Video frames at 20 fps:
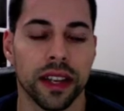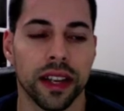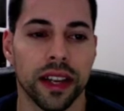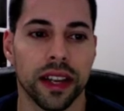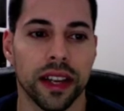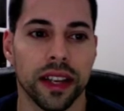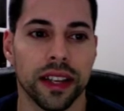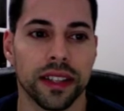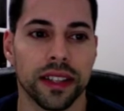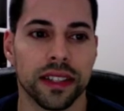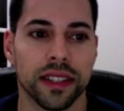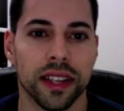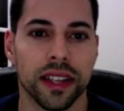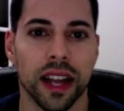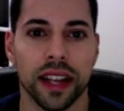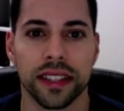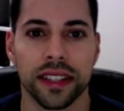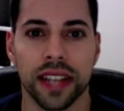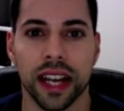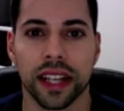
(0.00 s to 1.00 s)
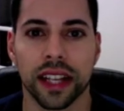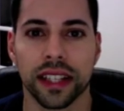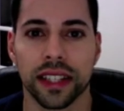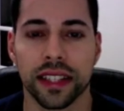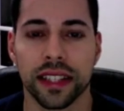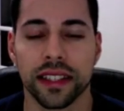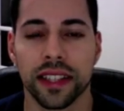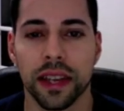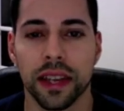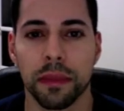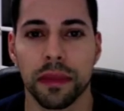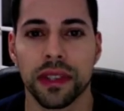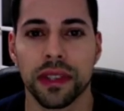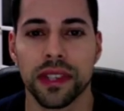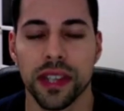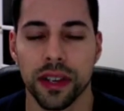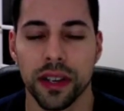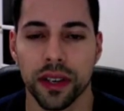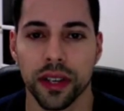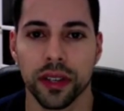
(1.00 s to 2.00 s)
it isn't exactly the same
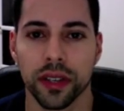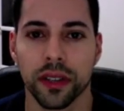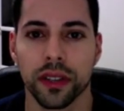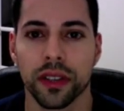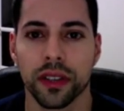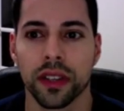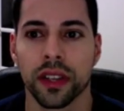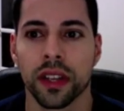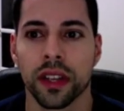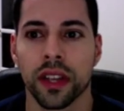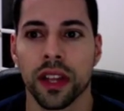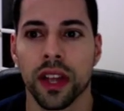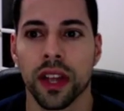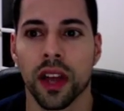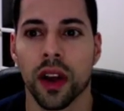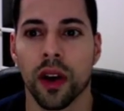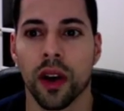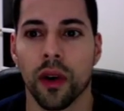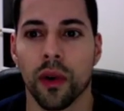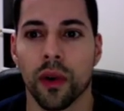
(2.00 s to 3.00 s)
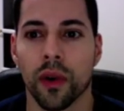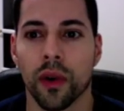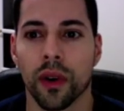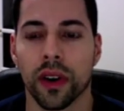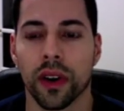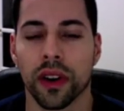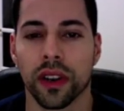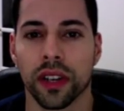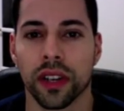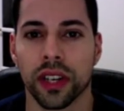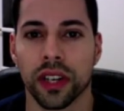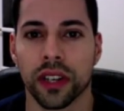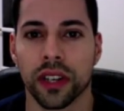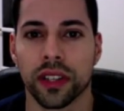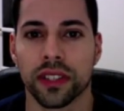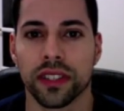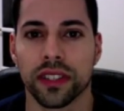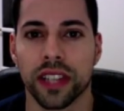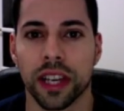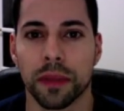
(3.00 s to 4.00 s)
material or the
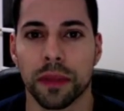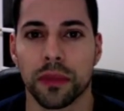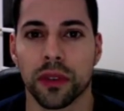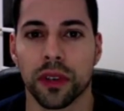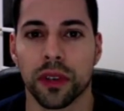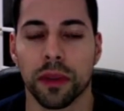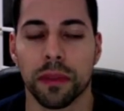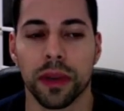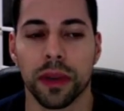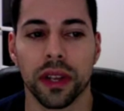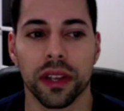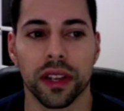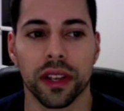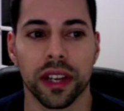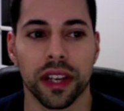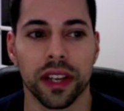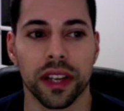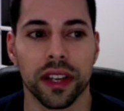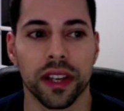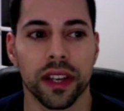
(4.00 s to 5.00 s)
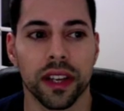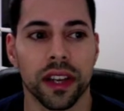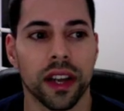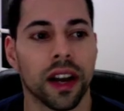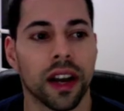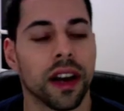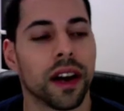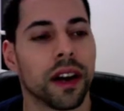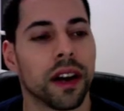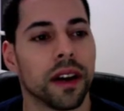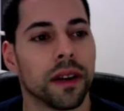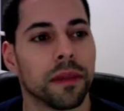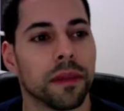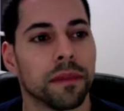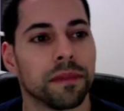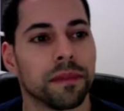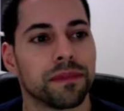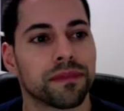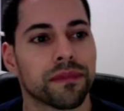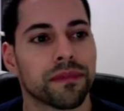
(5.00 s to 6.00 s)
same durability.
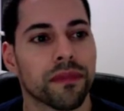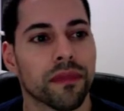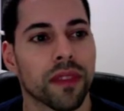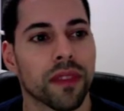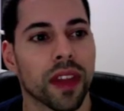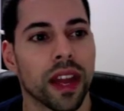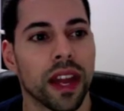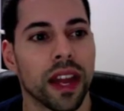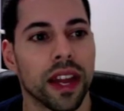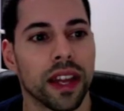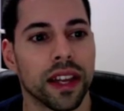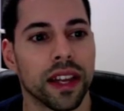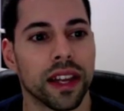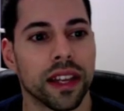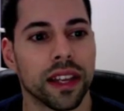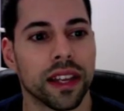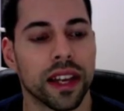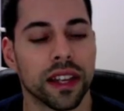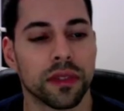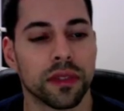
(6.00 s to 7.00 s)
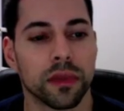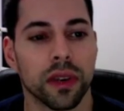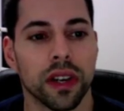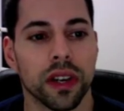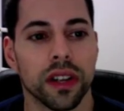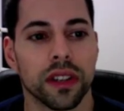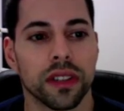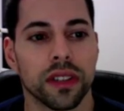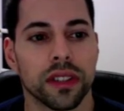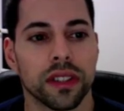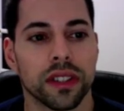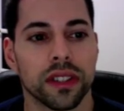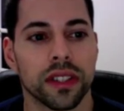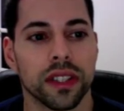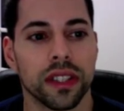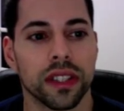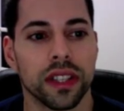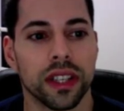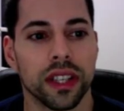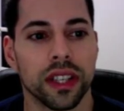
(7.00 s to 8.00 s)
And as well,
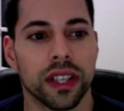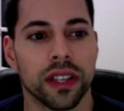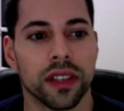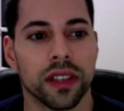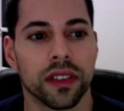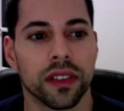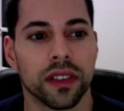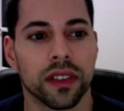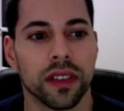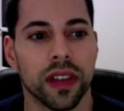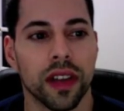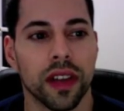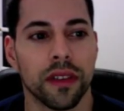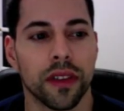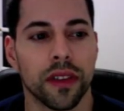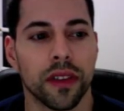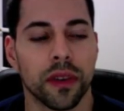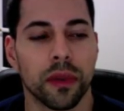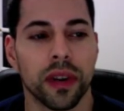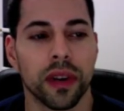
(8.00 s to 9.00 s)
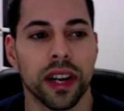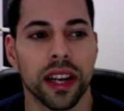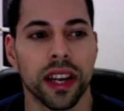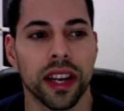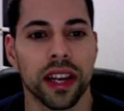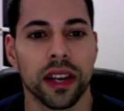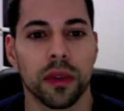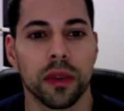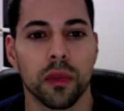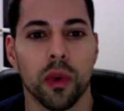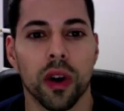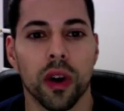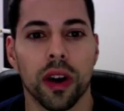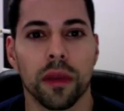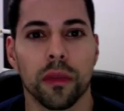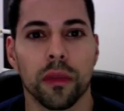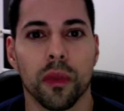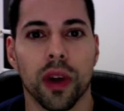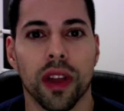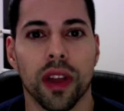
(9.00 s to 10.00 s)
if you're wearing it in warm
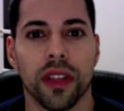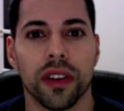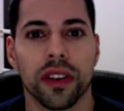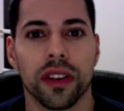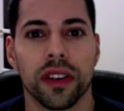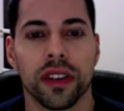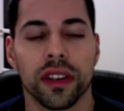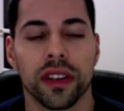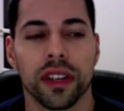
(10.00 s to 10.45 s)
weather,